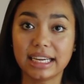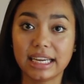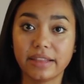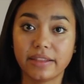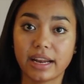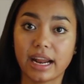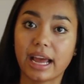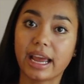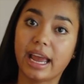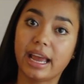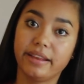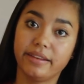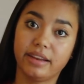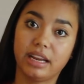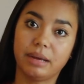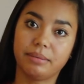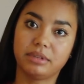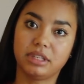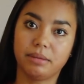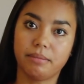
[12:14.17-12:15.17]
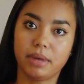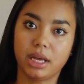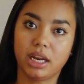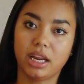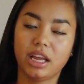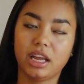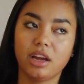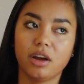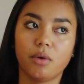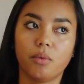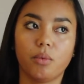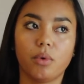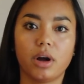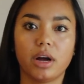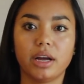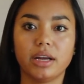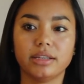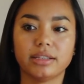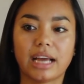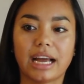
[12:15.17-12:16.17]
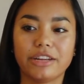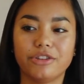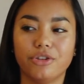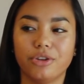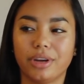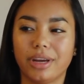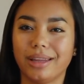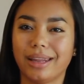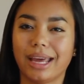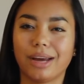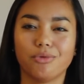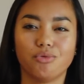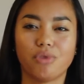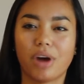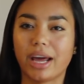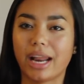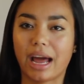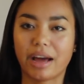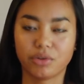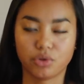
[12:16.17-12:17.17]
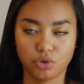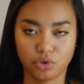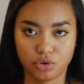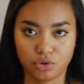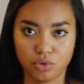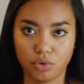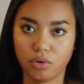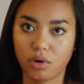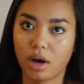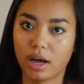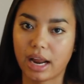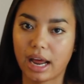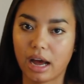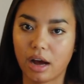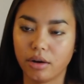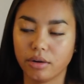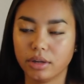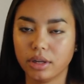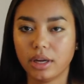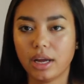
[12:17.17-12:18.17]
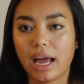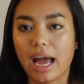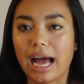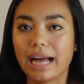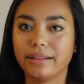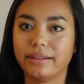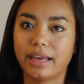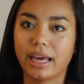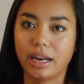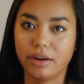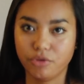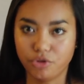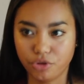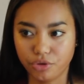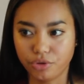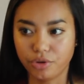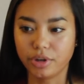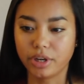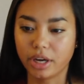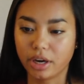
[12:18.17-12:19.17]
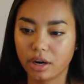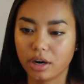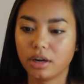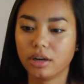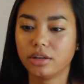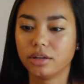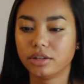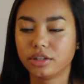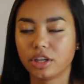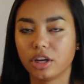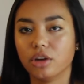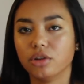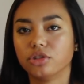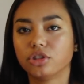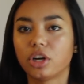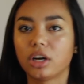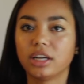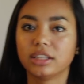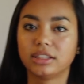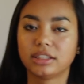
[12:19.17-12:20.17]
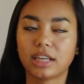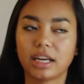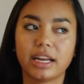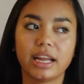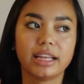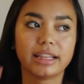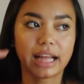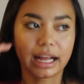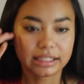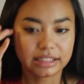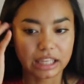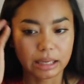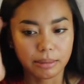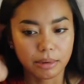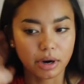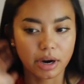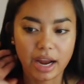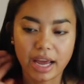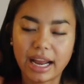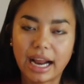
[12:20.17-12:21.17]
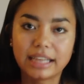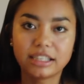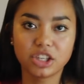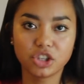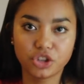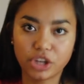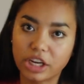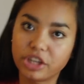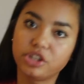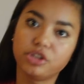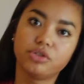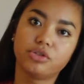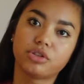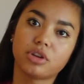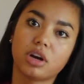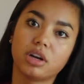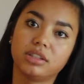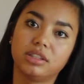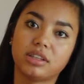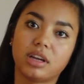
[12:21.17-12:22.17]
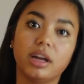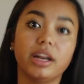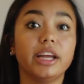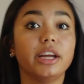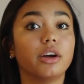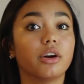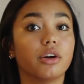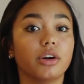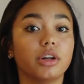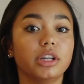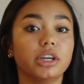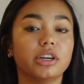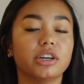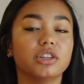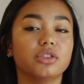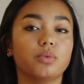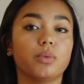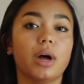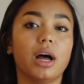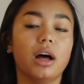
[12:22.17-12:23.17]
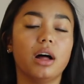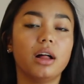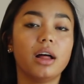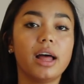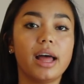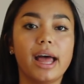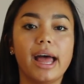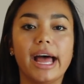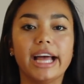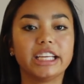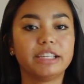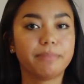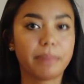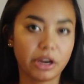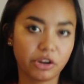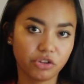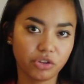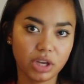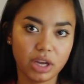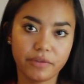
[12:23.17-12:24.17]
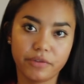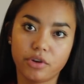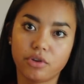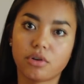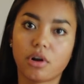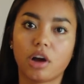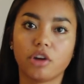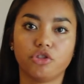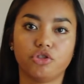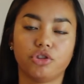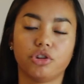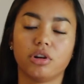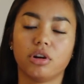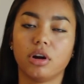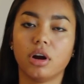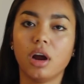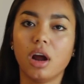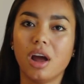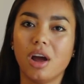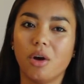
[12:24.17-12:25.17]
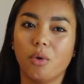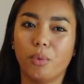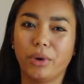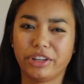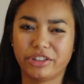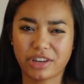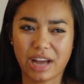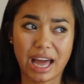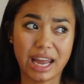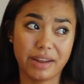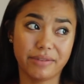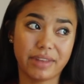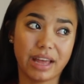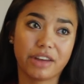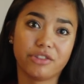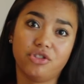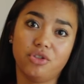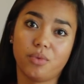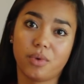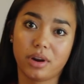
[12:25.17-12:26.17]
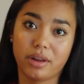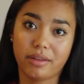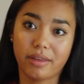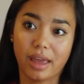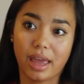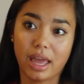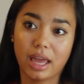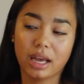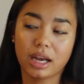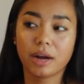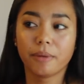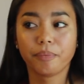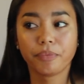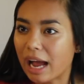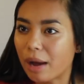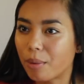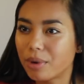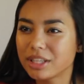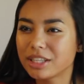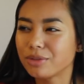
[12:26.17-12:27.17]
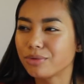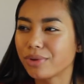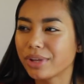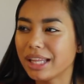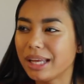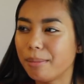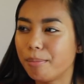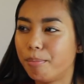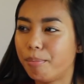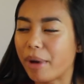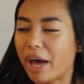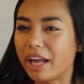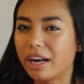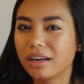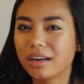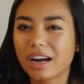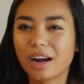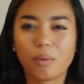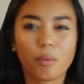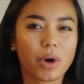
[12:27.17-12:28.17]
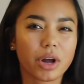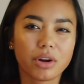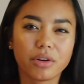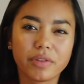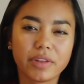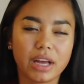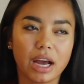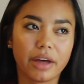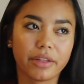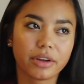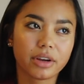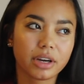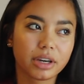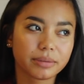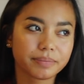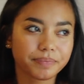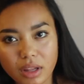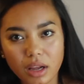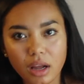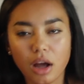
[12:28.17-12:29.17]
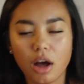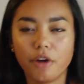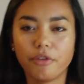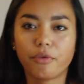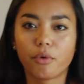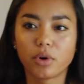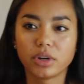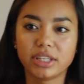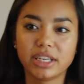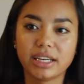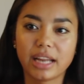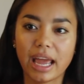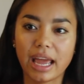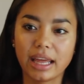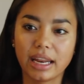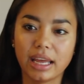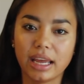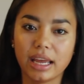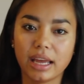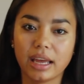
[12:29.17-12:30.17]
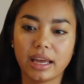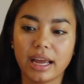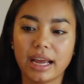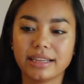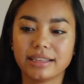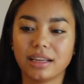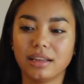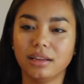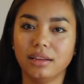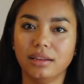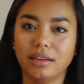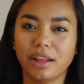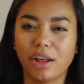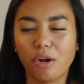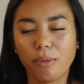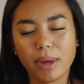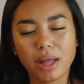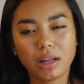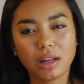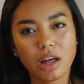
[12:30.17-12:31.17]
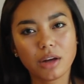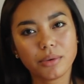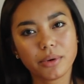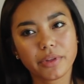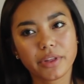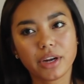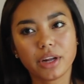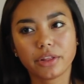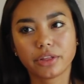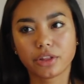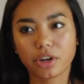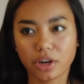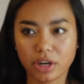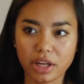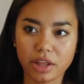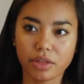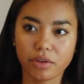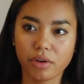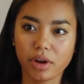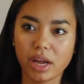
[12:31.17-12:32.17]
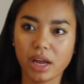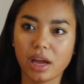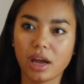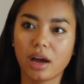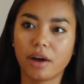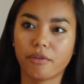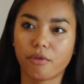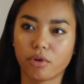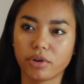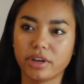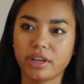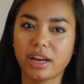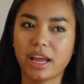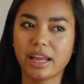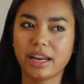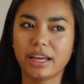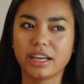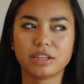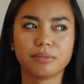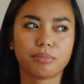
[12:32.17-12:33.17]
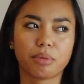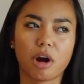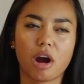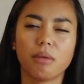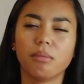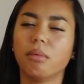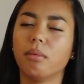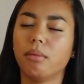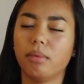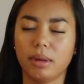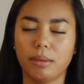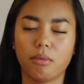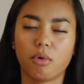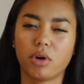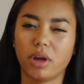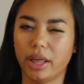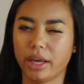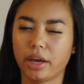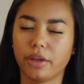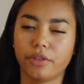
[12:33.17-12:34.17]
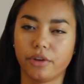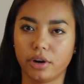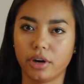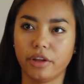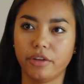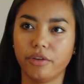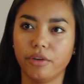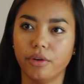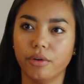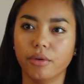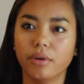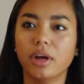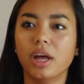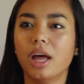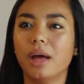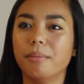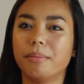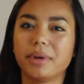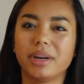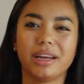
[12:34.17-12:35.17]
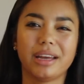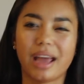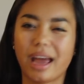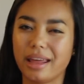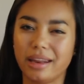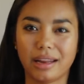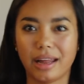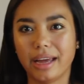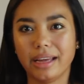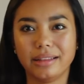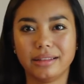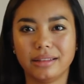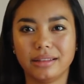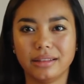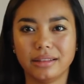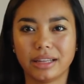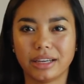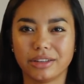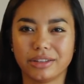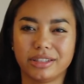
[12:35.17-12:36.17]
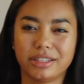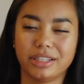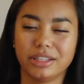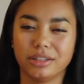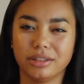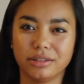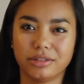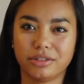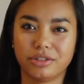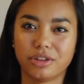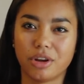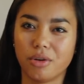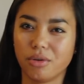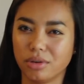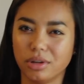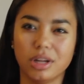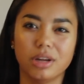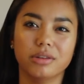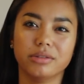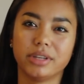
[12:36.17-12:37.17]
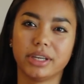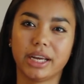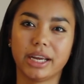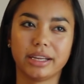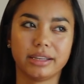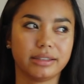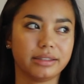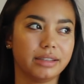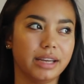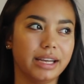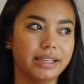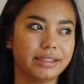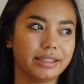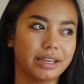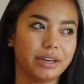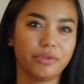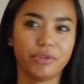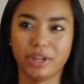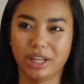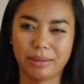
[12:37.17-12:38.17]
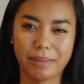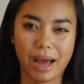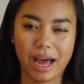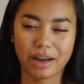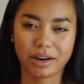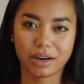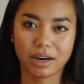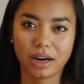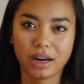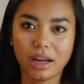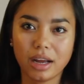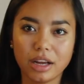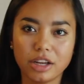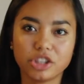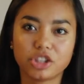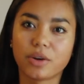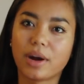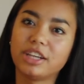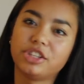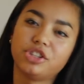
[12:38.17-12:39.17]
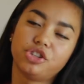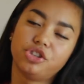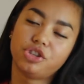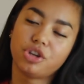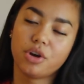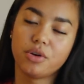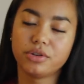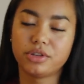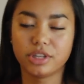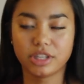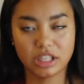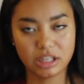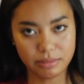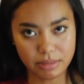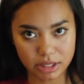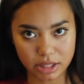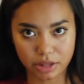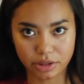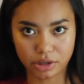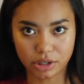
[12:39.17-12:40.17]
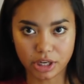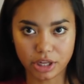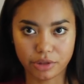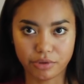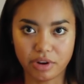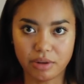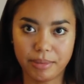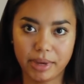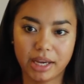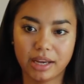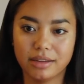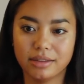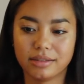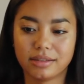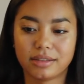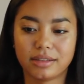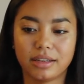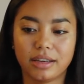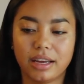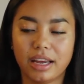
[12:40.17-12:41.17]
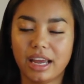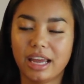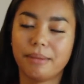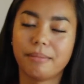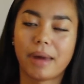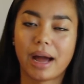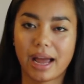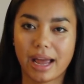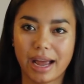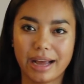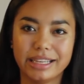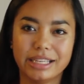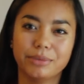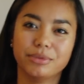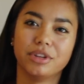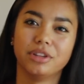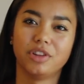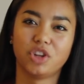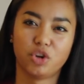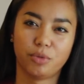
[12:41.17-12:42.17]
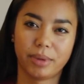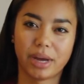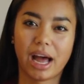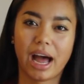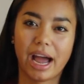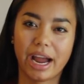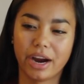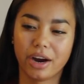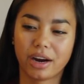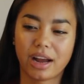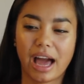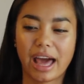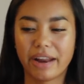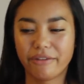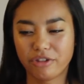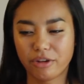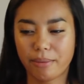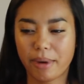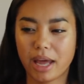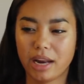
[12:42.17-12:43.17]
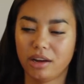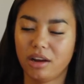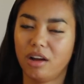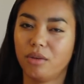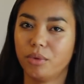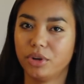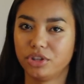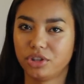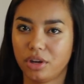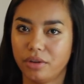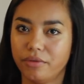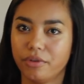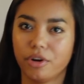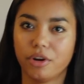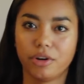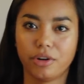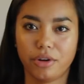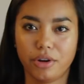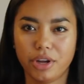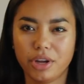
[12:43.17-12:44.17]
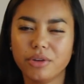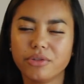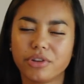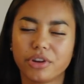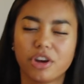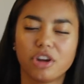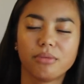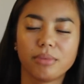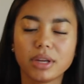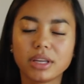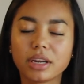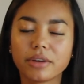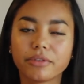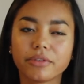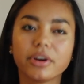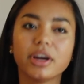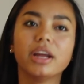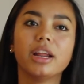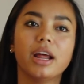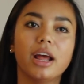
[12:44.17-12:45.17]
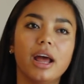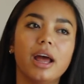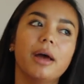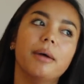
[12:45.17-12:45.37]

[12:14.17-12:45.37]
that I ended up submitting was, I took it like right after school got out at the end of junior year. So started studying that summer, and I suggest you start studying earlier as well, especially if you're not sure which kind of test you want to take. I wasn't really better at one or the other. A 1480 is a little bit lower than a 33. A 1480 is probably more like a 32, but again, like, they're still so close. Like, it didn't really matter. So I just chose to submit the 33 because in my eyes it was a little bit higher. Kind of depending on which converter you use, it could be different.